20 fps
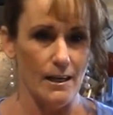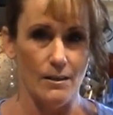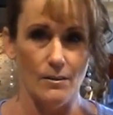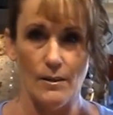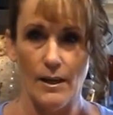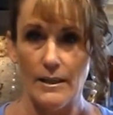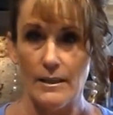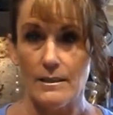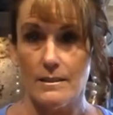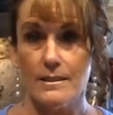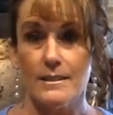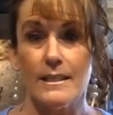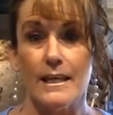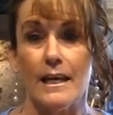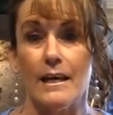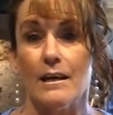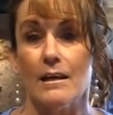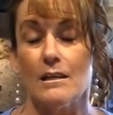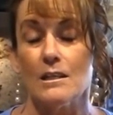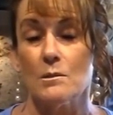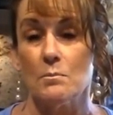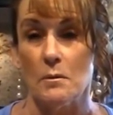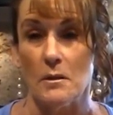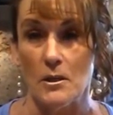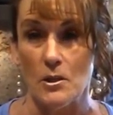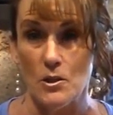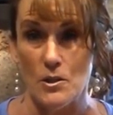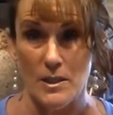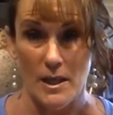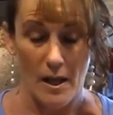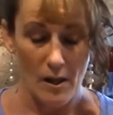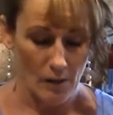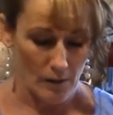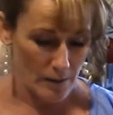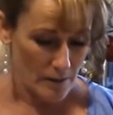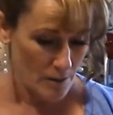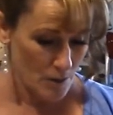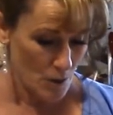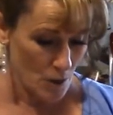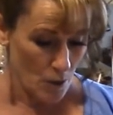like say a spinach
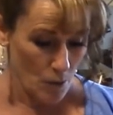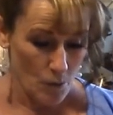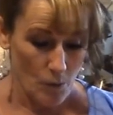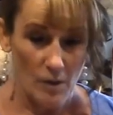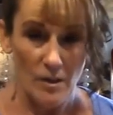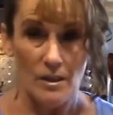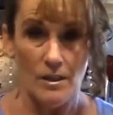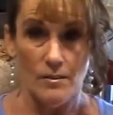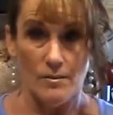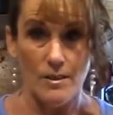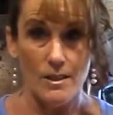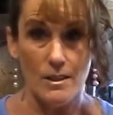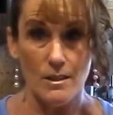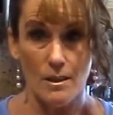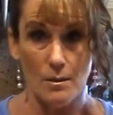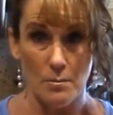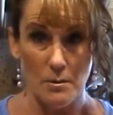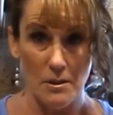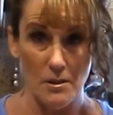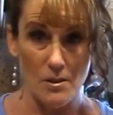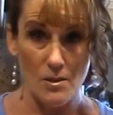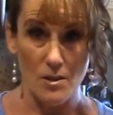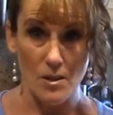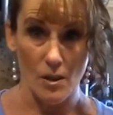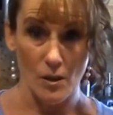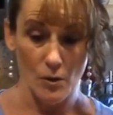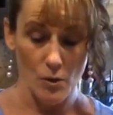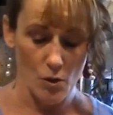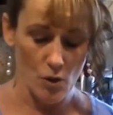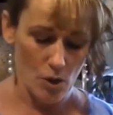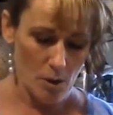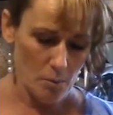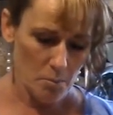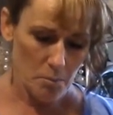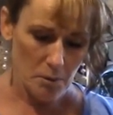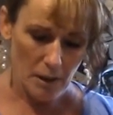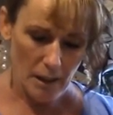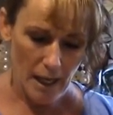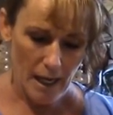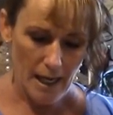salad. So this could be the solution,
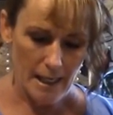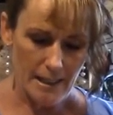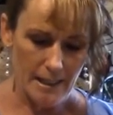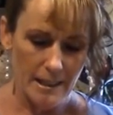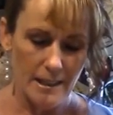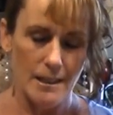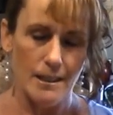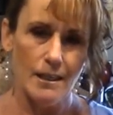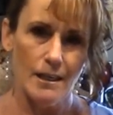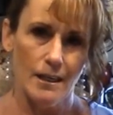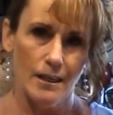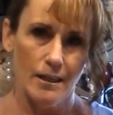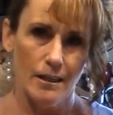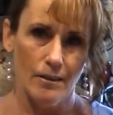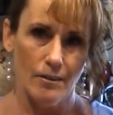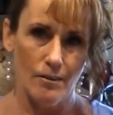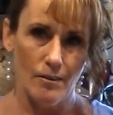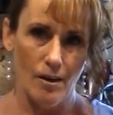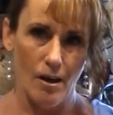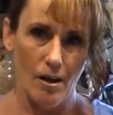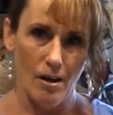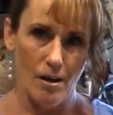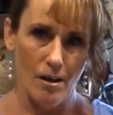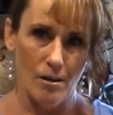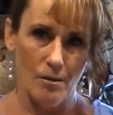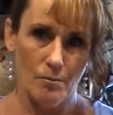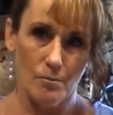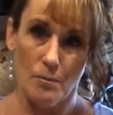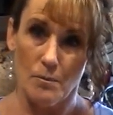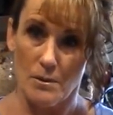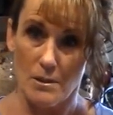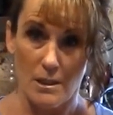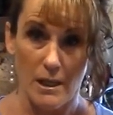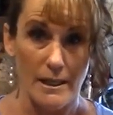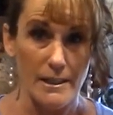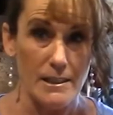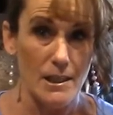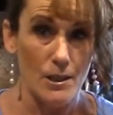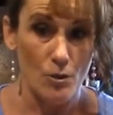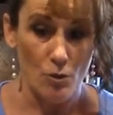plus
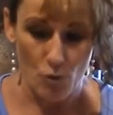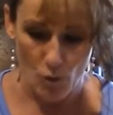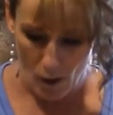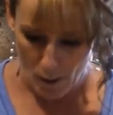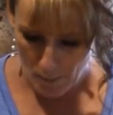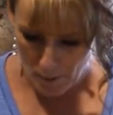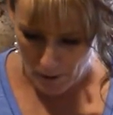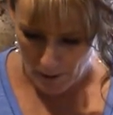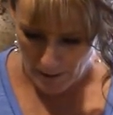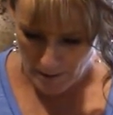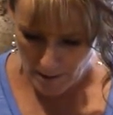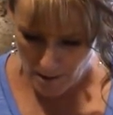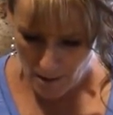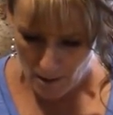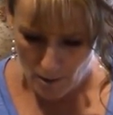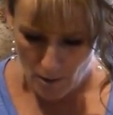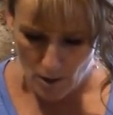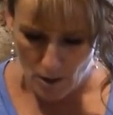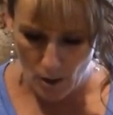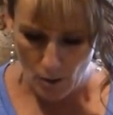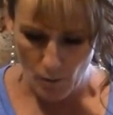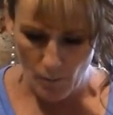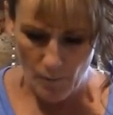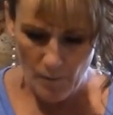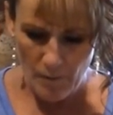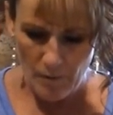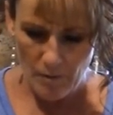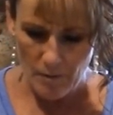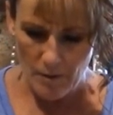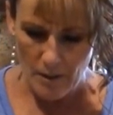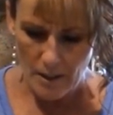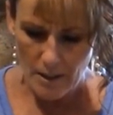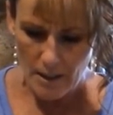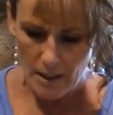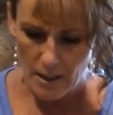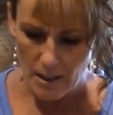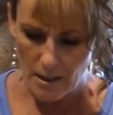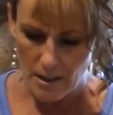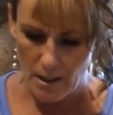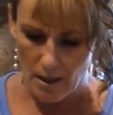slicing strawberries. So this
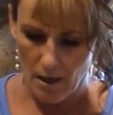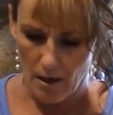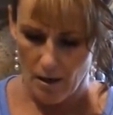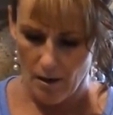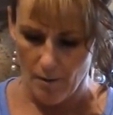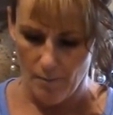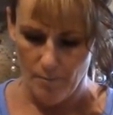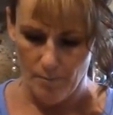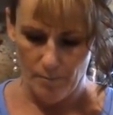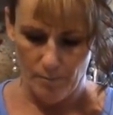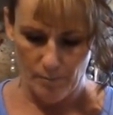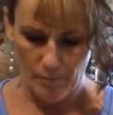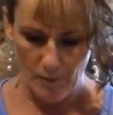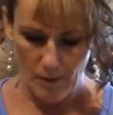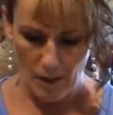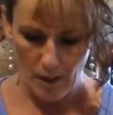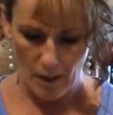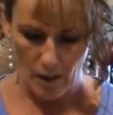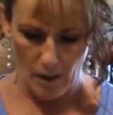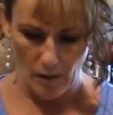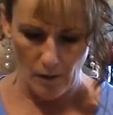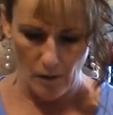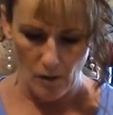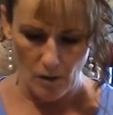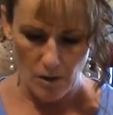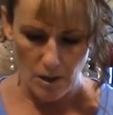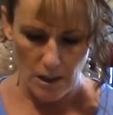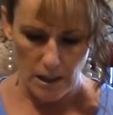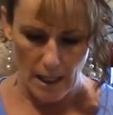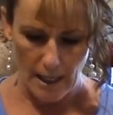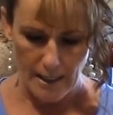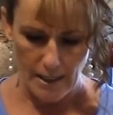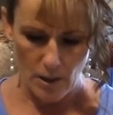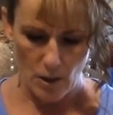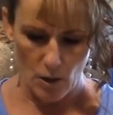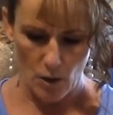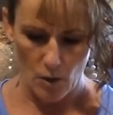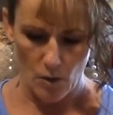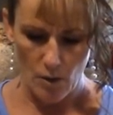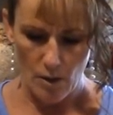is a little
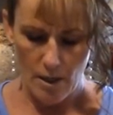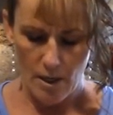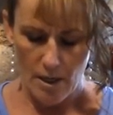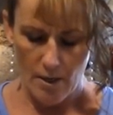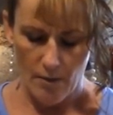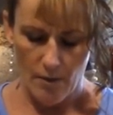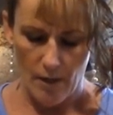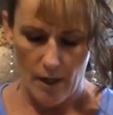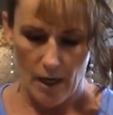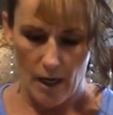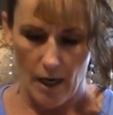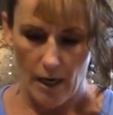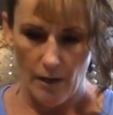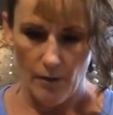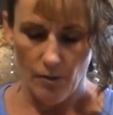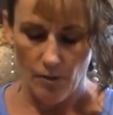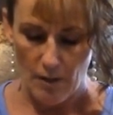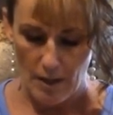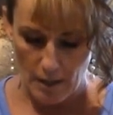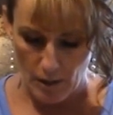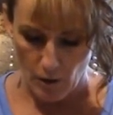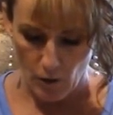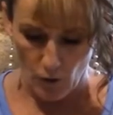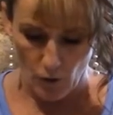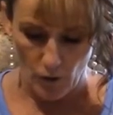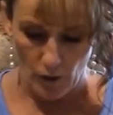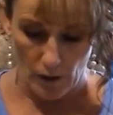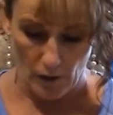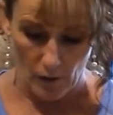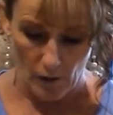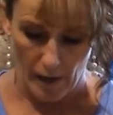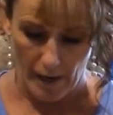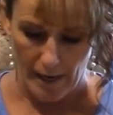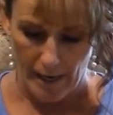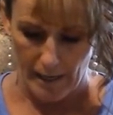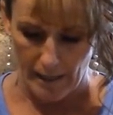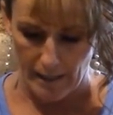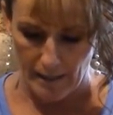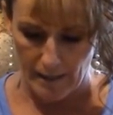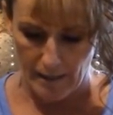slicer that I think you're gonna
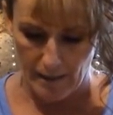like.